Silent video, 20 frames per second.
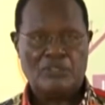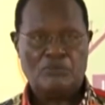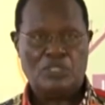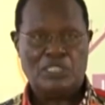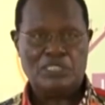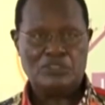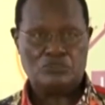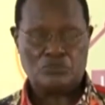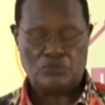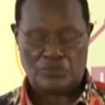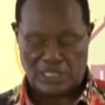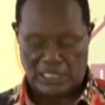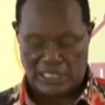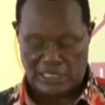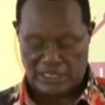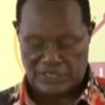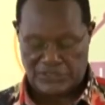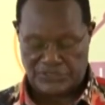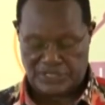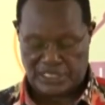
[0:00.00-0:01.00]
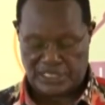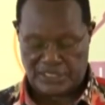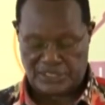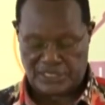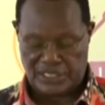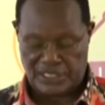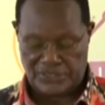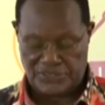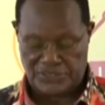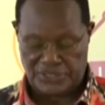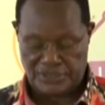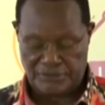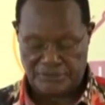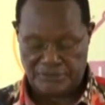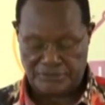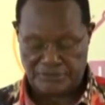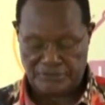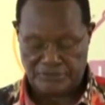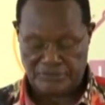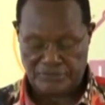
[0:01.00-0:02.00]
I want to thank His
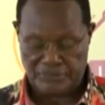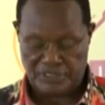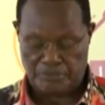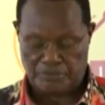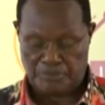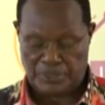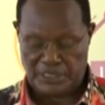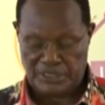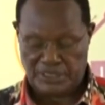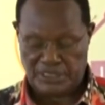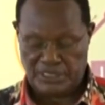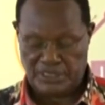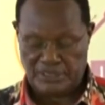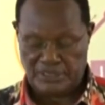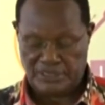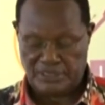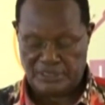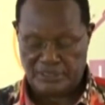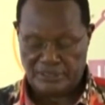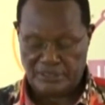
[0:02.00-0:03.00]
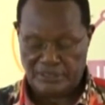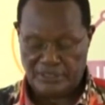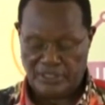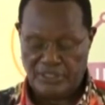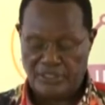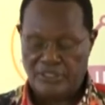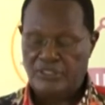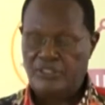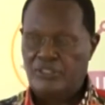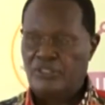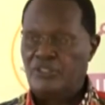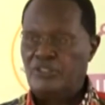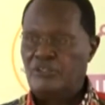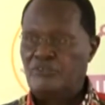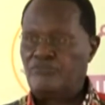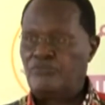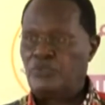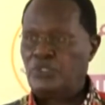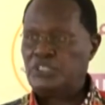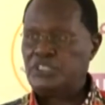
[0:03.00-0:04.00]
Excellency, the President,
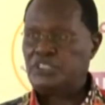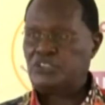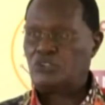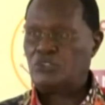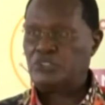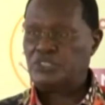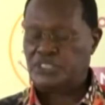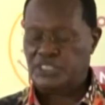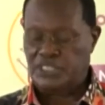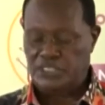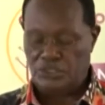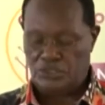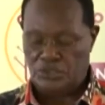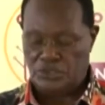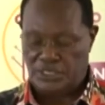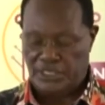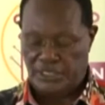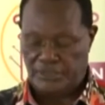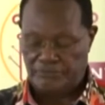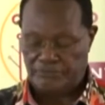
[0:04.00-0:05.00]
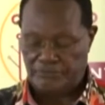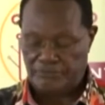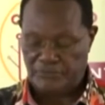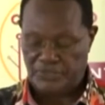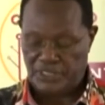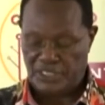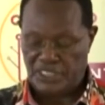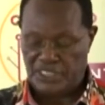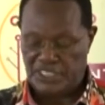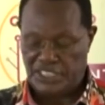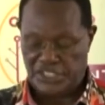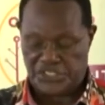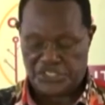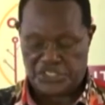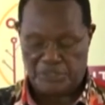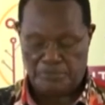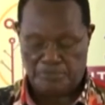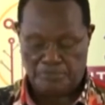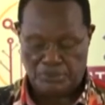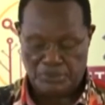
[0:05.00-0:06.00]
for his continued
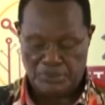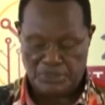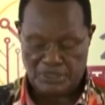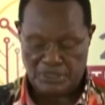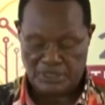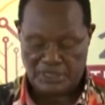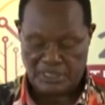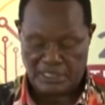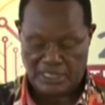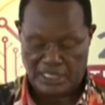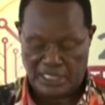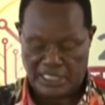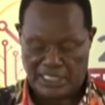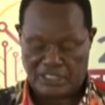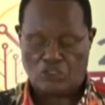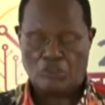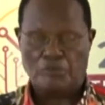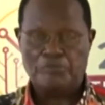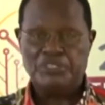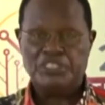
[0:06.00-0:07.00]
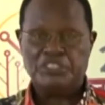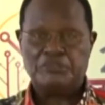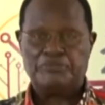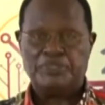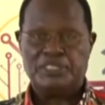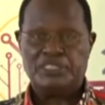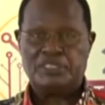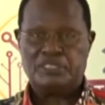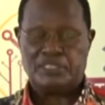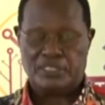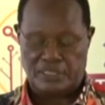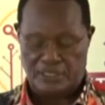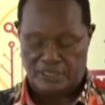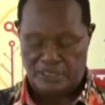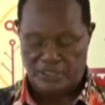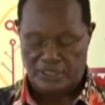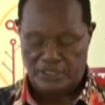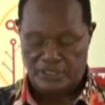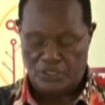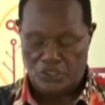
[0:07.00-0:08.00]
leadership and commitment
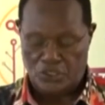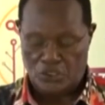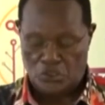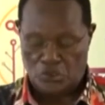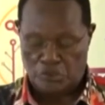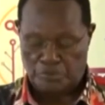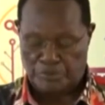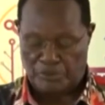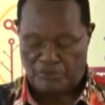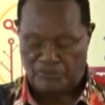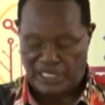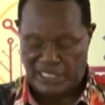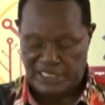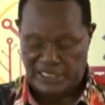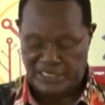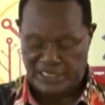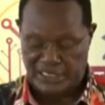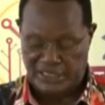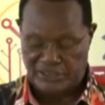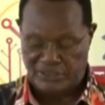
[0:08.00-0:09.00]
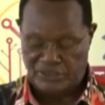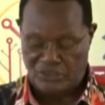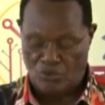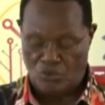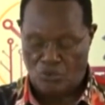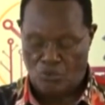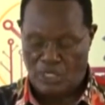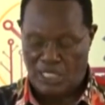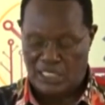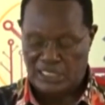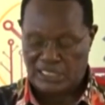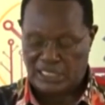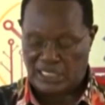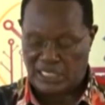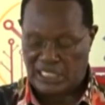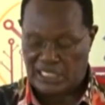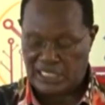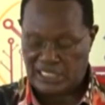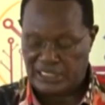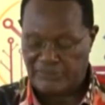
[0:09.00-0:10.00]
to providing
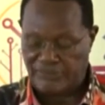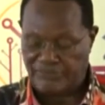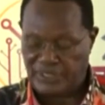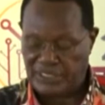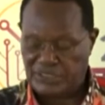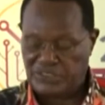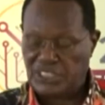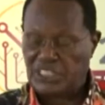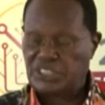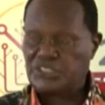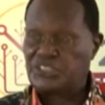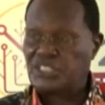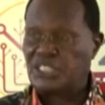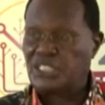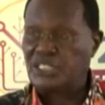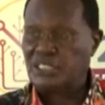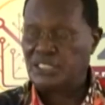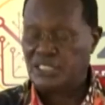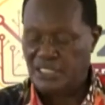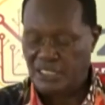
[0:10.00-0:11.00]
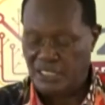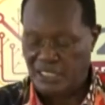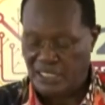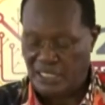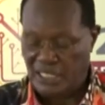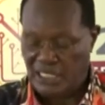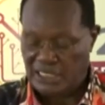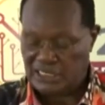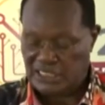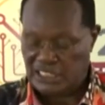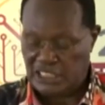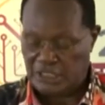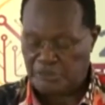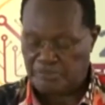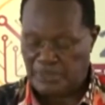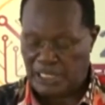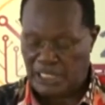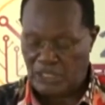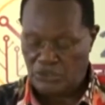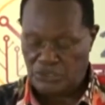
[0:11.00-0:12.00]
world-class infrastructure as
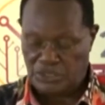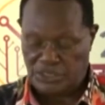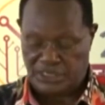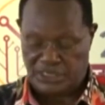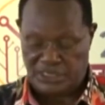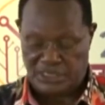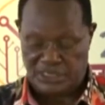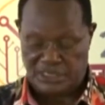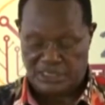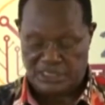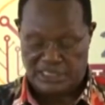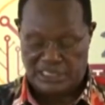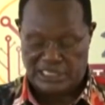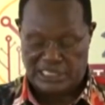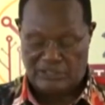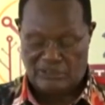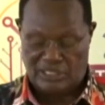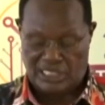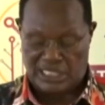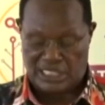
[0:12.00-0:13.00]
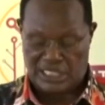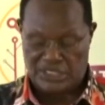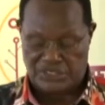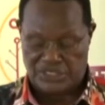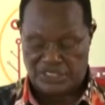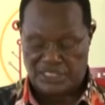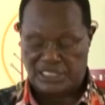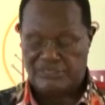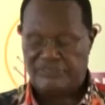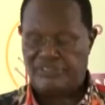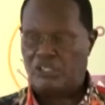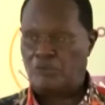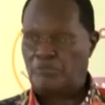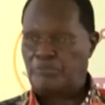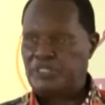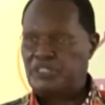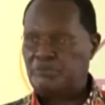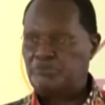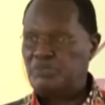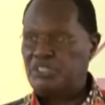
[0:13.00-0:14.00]
espoused in our country's
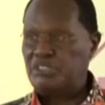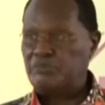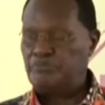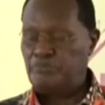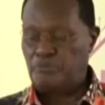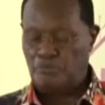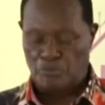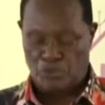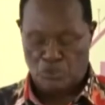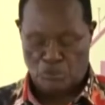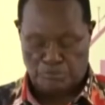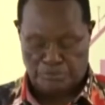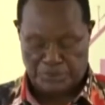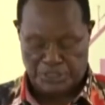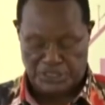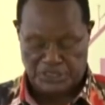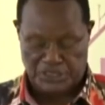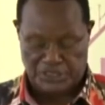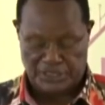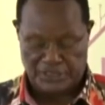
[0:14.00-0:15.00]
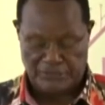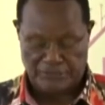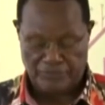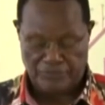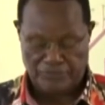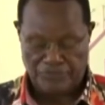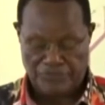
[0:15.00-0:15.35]
development blueprint,